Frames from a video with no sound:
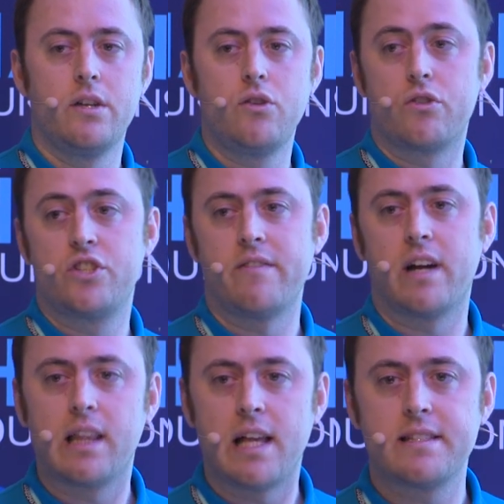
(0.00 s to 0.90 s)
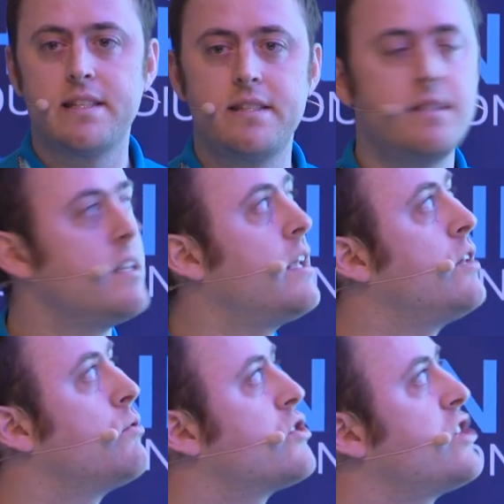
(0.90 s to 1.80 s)
your Java classes
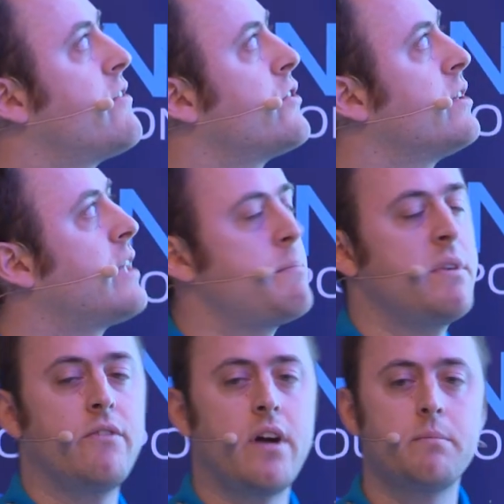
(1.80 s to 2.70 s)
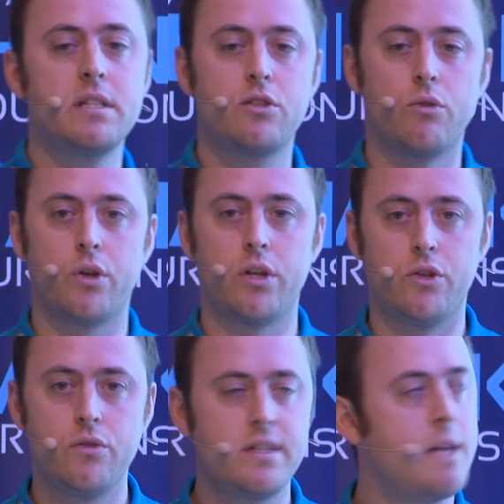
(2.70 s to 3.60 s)
into the Java runtime environment so you can
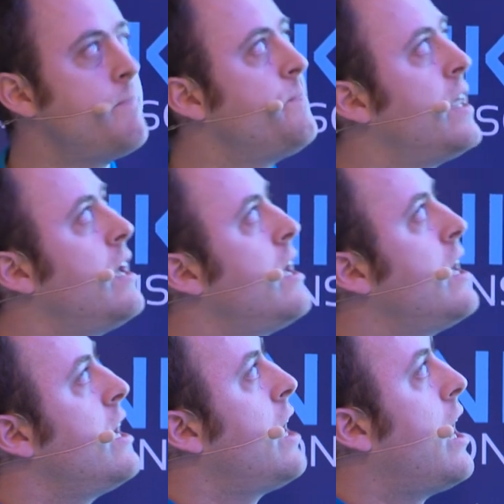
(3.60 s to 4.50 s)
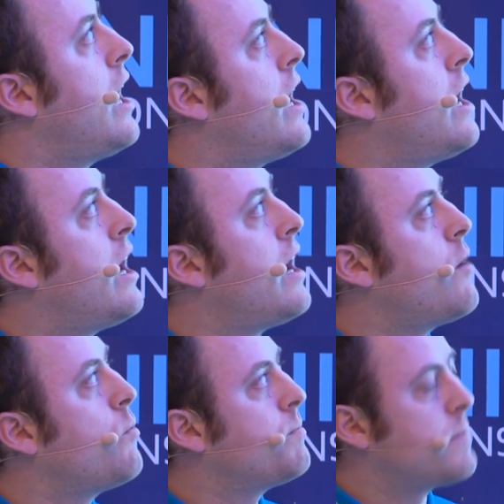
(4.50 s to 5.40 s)
use them.
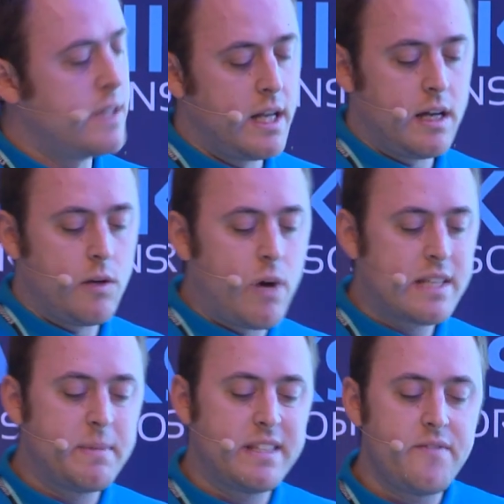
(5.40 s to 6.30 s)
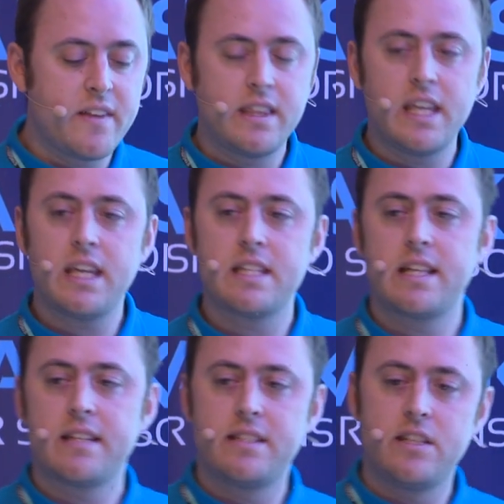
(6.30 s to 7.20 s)
One specific thing is
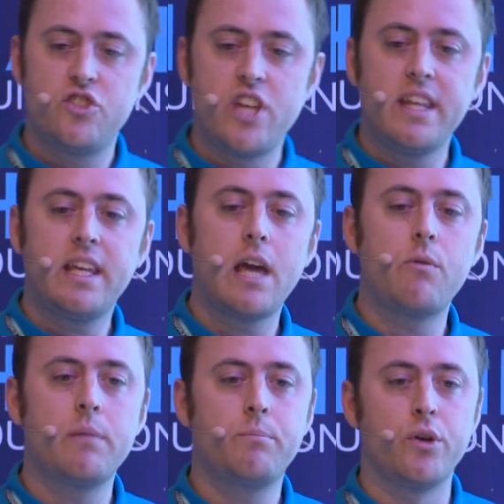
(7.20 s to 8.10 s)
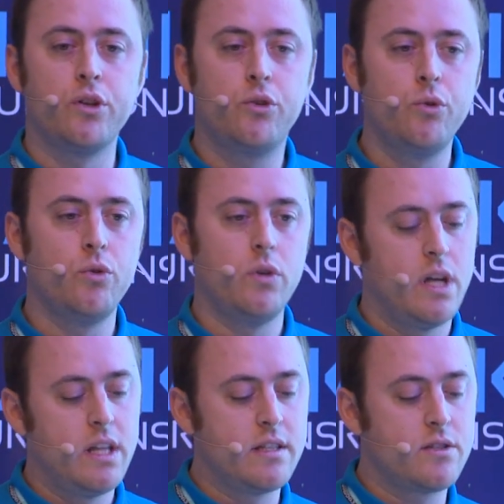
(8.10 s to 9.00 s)
that since JDK 1.2,
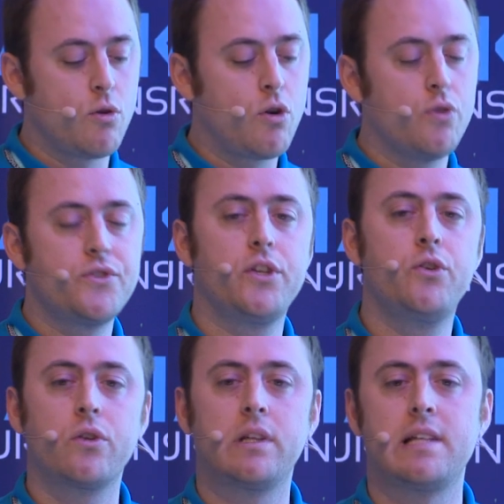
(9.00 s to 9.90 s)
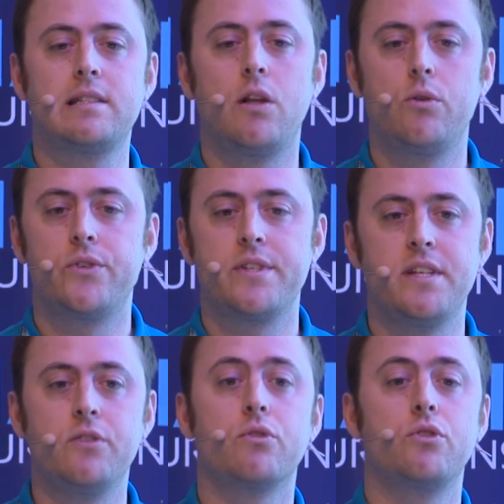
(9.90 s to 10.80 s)
the so-called secure class loader is
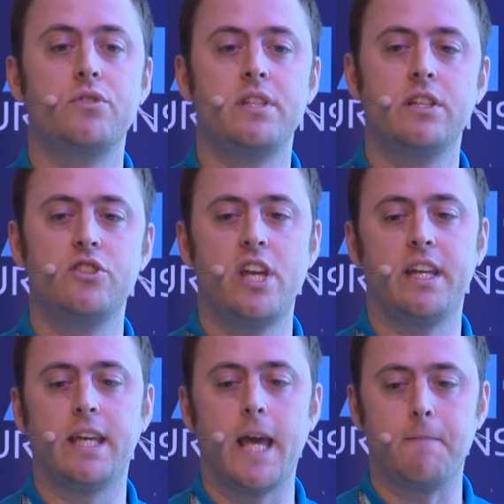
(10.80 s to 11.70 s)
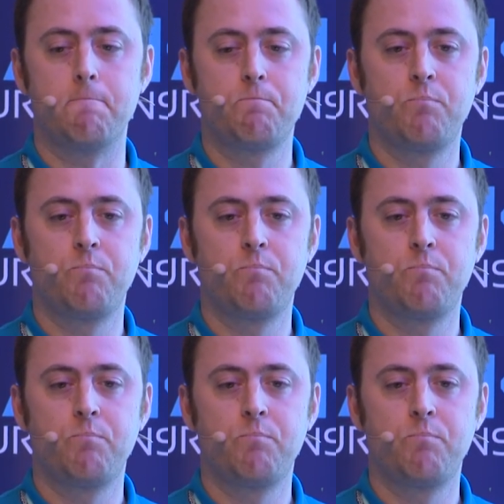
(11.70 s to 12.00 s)
introduced in the JDK.